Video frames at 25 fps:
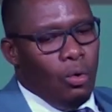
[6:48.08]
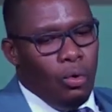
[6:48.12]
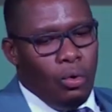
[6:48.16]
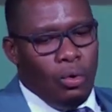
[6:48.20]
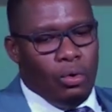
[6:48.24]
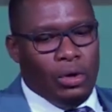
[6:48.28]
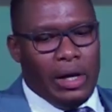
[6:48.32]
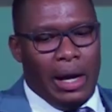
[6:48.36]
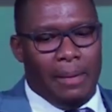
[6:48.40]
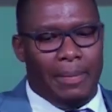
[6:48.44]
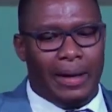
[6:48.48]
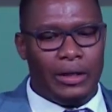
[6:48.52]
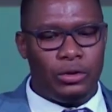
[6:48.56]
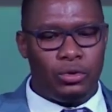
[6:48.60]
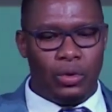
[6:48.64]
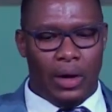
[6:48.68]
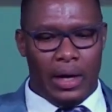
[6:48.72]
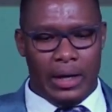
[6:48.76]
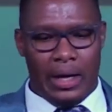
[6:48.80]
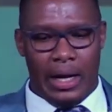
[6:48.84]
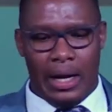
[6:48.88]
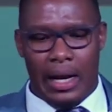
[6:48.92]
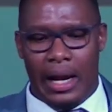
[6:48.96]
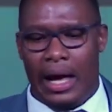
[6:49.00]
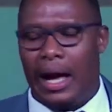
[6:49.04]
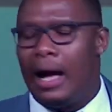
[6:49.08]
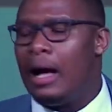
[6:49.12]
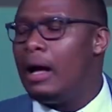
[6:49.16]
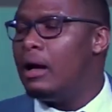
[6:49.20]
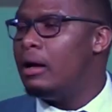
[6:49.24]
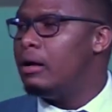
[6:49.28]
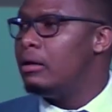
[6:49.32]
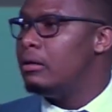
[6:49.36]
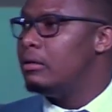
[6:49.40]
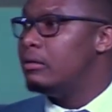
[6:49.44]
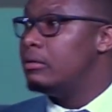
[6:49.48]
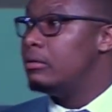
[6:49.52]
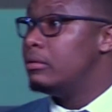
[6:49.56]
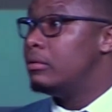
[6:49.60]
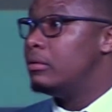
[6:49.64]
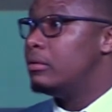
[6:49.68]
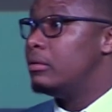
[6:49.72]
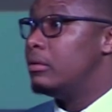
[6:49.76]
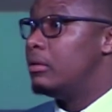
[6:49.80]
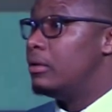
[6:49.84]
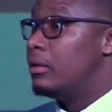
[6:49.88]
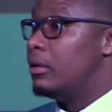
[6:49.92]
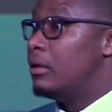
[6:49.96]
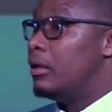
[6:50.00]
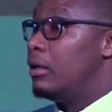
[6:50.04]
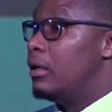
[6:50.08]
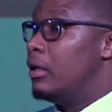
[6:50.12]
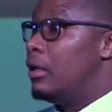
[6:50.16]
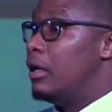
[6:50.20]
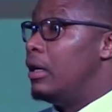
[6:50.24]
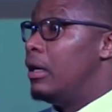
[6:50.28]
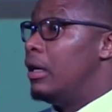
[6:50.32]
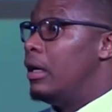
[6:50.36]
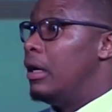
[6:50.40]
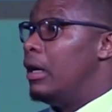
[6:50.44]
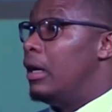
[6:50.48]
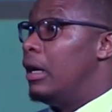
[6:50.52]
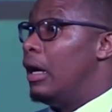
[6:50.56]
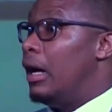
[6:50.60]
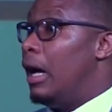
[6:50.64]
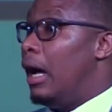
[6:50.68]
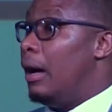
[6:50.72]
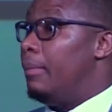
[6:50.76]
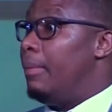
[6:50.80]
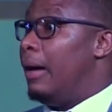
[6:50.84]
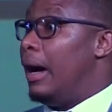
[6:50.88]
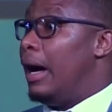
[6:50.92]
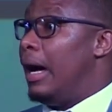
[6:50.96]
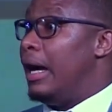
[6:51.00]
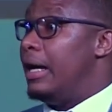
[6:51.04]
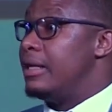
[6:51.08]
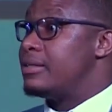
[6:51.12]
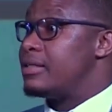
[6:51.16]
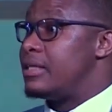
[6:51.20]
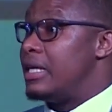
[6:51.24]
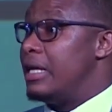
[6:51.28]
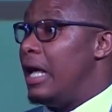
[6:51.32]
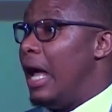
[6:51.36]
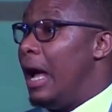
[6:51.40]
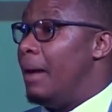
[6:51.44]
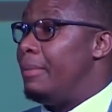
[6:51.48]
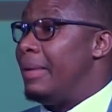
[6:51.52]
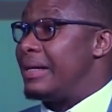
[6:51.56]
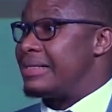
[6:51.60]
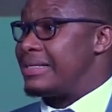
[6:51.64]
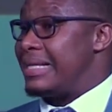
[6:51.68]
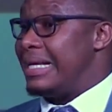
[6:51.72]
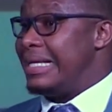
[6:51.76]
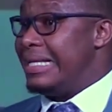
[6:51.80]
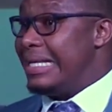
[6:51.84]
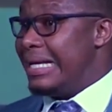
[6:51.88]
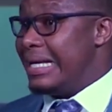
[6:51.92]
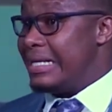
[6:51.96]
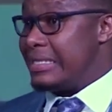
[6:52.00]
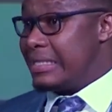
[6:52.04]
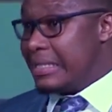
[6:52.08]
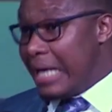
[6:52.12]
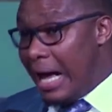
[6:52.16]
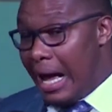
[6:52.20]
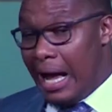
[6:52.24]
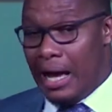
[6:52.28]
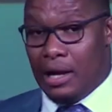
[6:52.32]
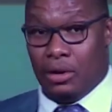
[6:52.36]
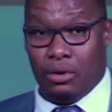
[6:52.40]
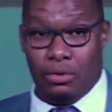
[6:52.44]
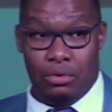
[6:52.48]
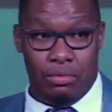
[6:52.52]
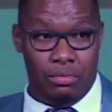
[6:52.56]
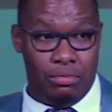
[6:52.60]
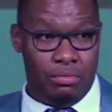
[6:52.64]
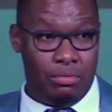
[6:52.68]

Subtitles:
Kunabantwana la abangaze abazenyezayo.